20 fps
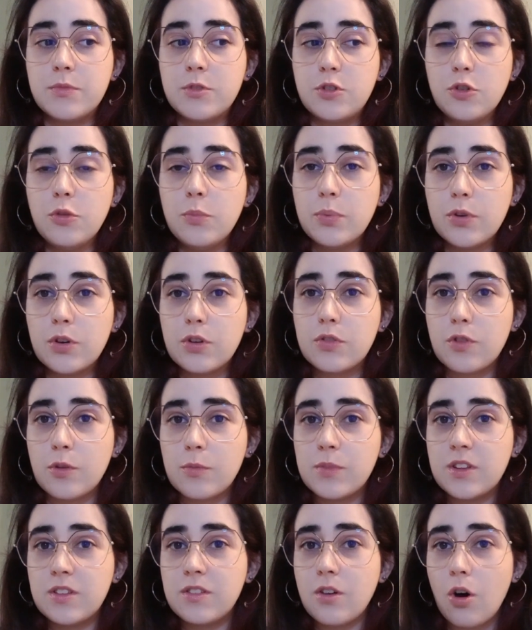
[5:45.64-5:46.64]
two books
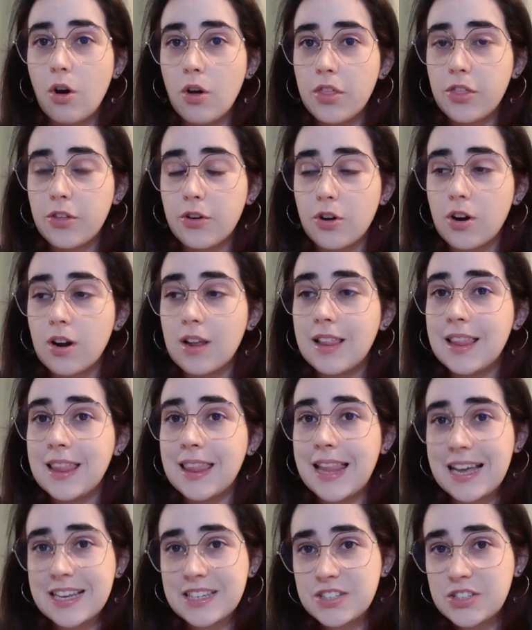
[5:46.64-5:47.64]
from this author
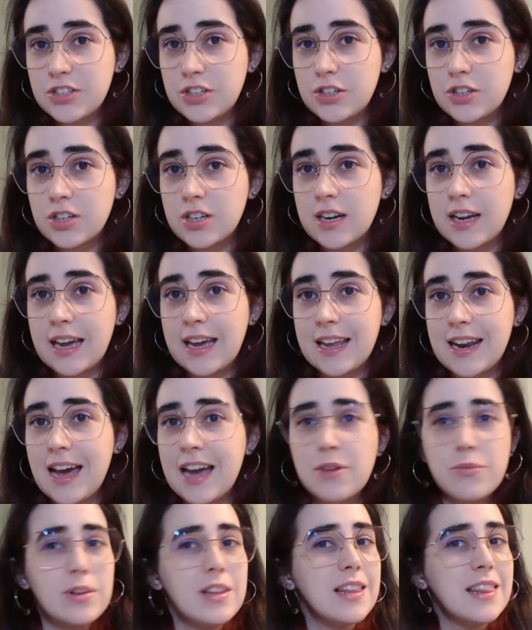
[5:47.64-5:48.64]
last year and I
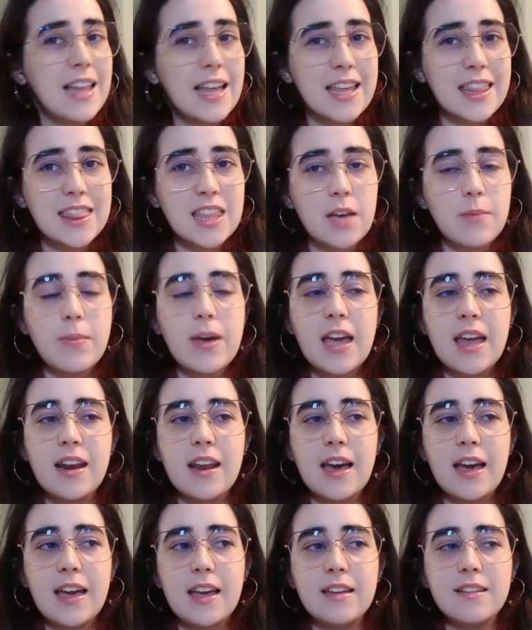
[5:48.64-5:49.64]
really liked them and
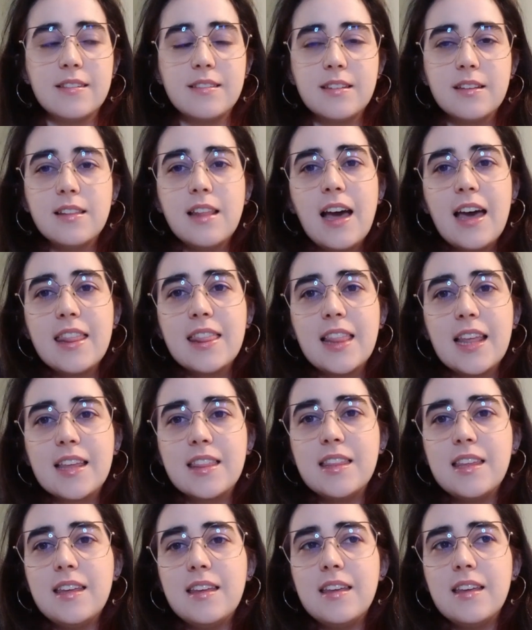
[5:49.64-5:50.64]
I still had like
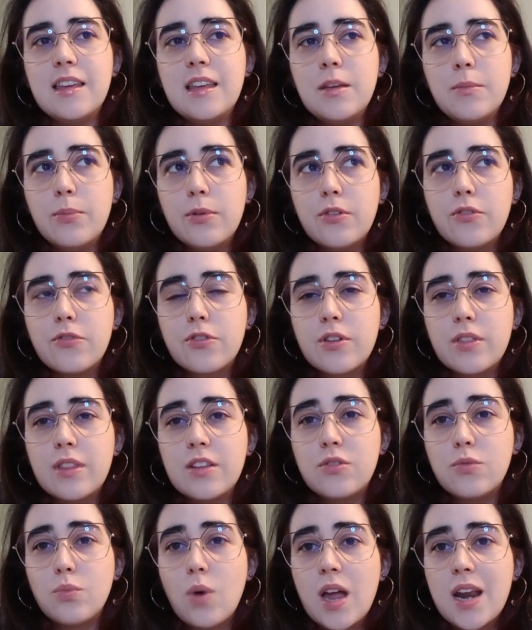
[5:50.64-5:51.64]
the ebook for
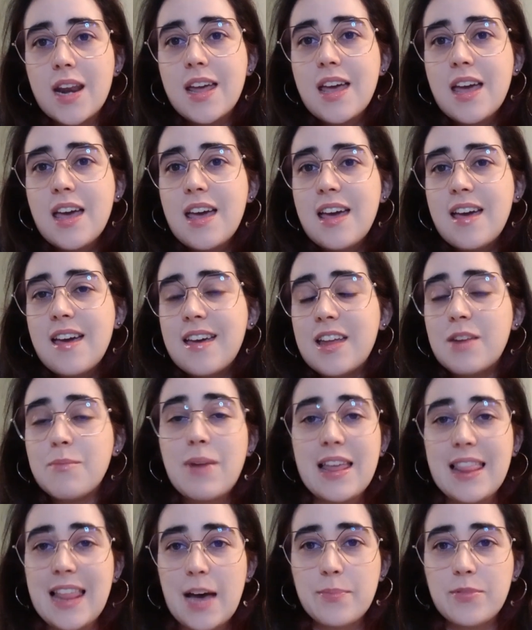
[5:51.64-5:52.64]
this one in
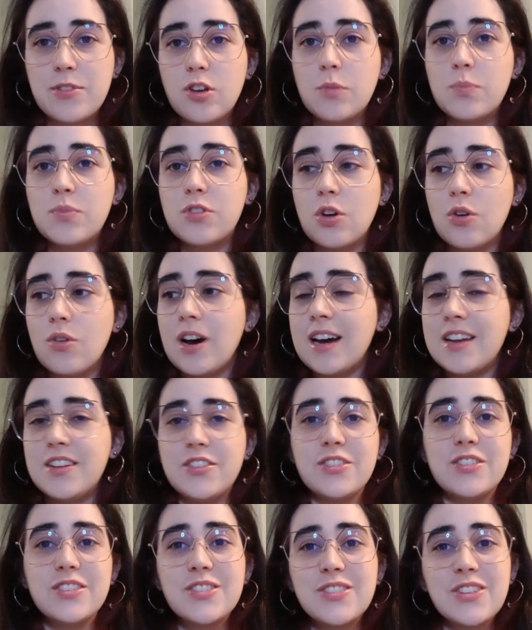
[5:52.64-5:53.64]
my laptop so I
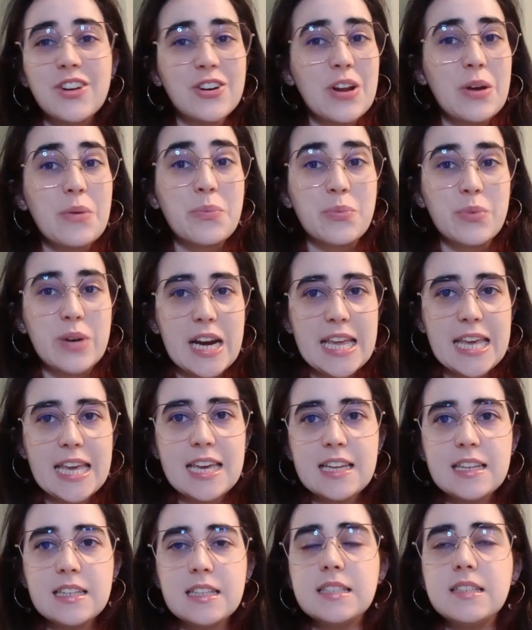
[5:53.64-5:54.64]
just started reading
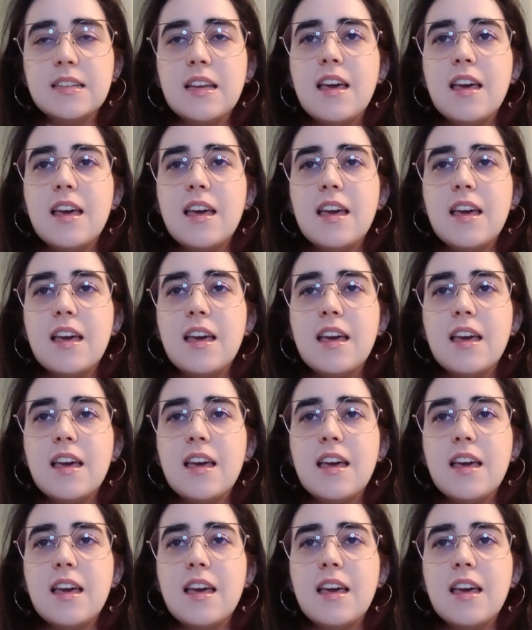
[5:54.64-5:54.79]
it